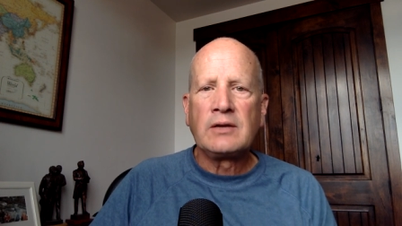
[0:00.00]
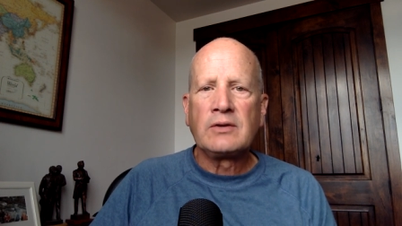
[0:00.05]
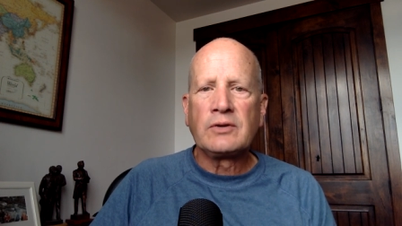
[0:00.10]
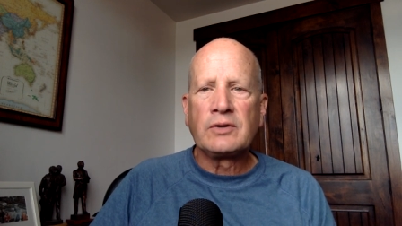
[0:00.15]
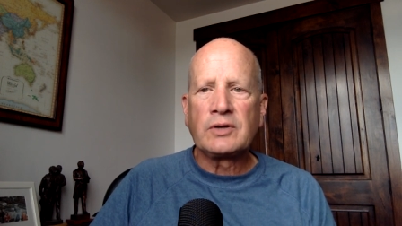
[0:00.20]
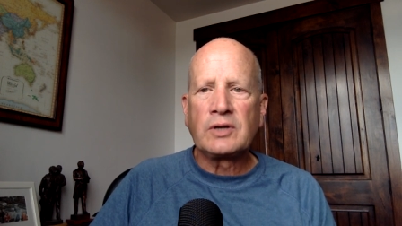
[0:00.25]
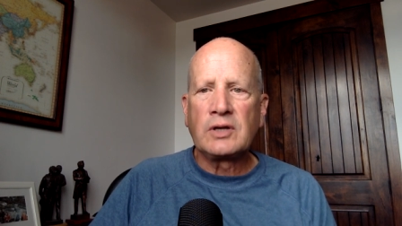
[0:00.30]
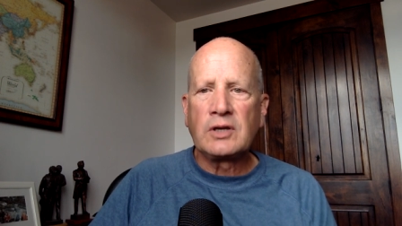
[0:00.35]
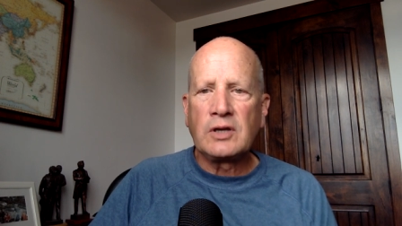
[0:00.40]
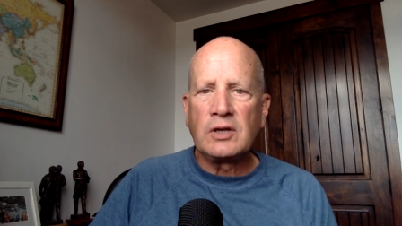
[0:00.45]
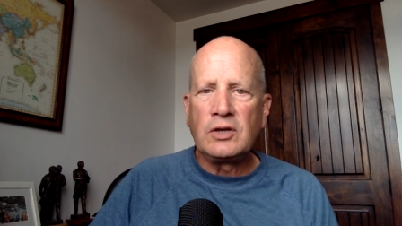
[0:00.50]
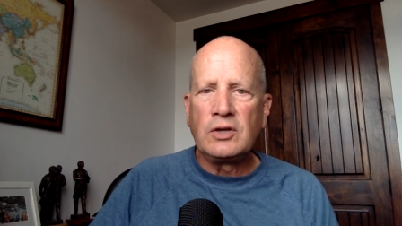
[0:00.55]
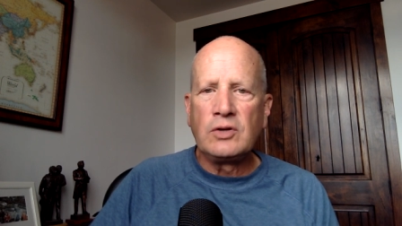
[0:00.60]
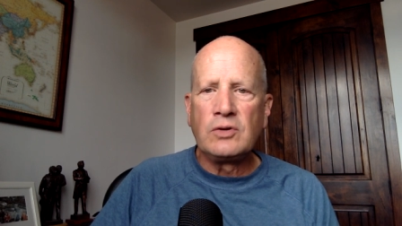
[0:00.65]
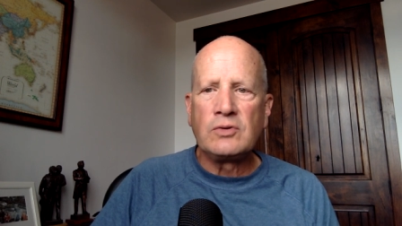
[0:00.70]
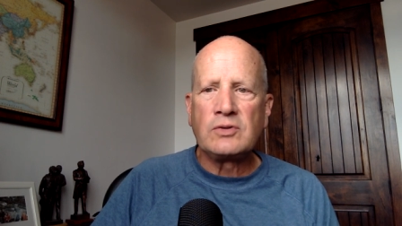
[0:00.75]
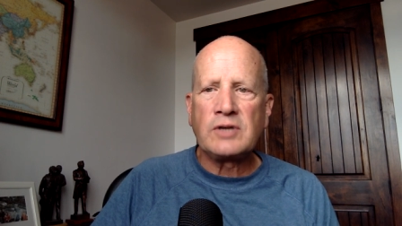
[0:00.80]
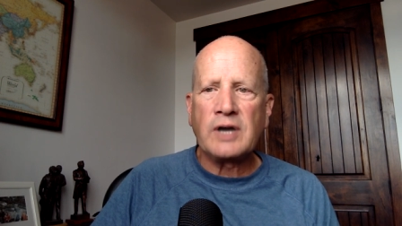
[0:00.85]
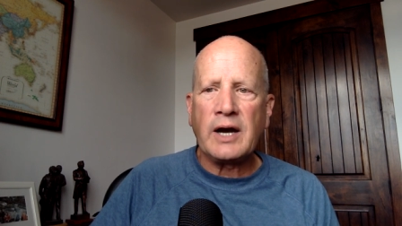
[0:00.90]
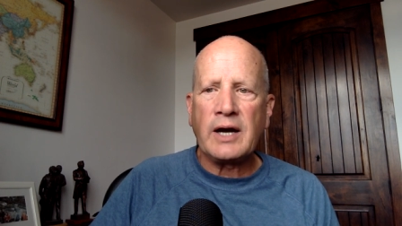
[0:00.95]
looking at
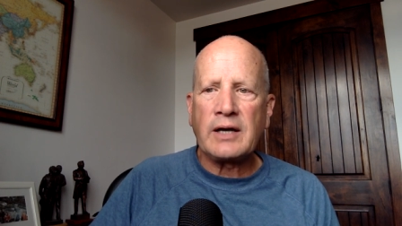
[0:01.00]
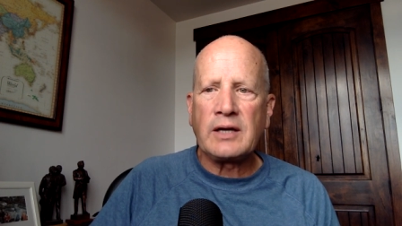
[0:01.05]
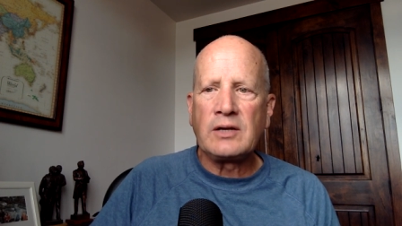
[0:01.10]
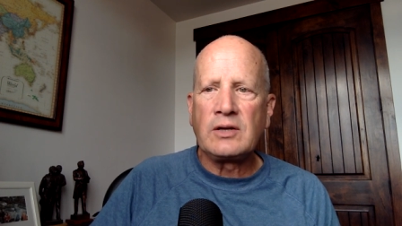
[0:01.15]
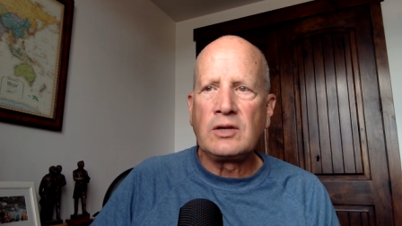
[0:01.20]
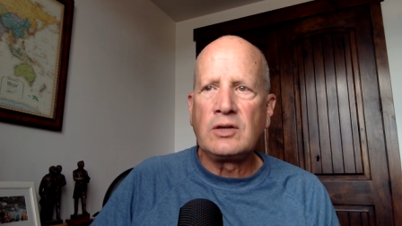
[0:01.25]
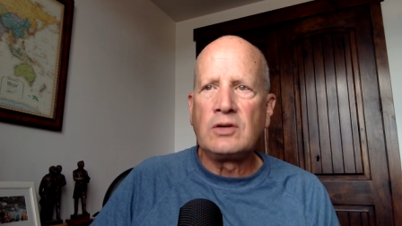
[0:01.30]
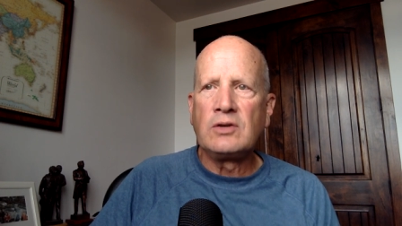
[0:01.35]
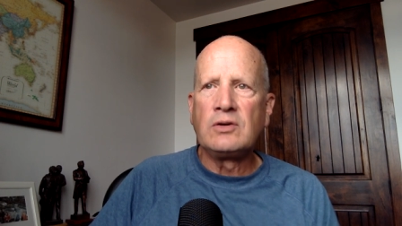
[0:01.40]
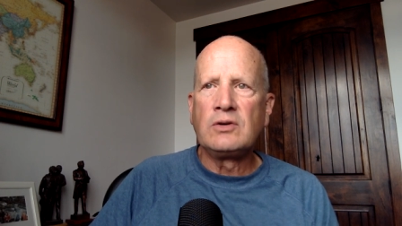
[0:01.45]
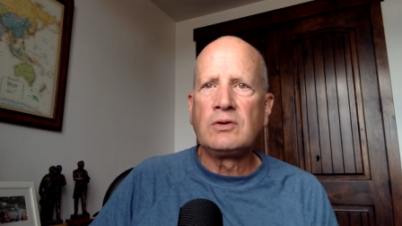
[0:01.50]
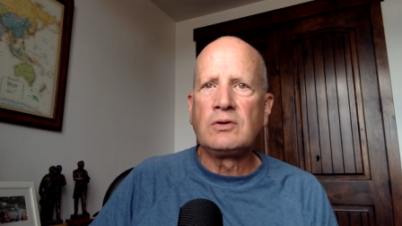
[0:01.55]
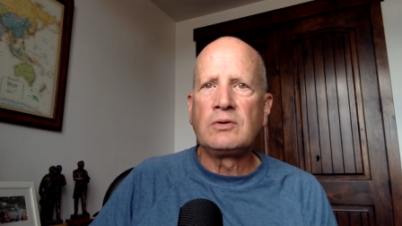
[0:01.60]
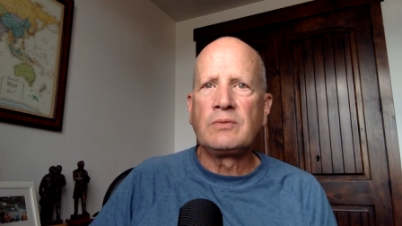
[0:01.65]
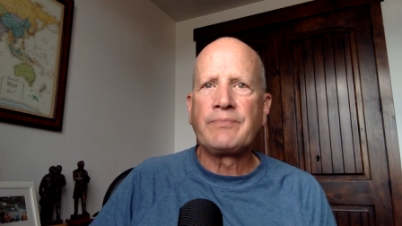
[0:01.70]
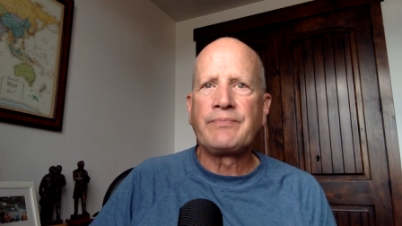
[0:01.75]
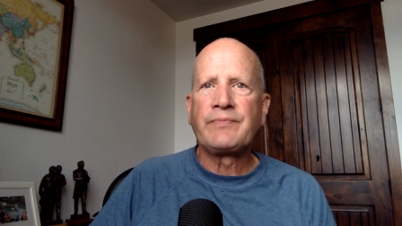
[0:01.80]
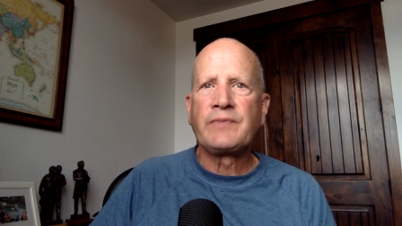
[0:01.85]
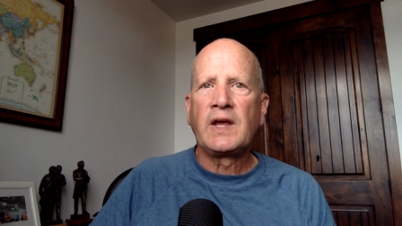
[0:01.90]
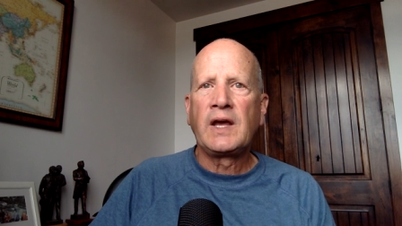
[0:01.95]
you, talking to
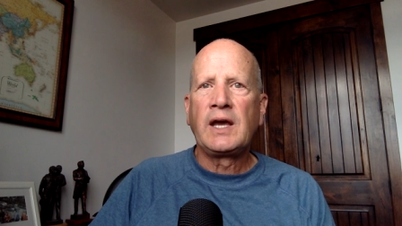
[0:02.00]
you,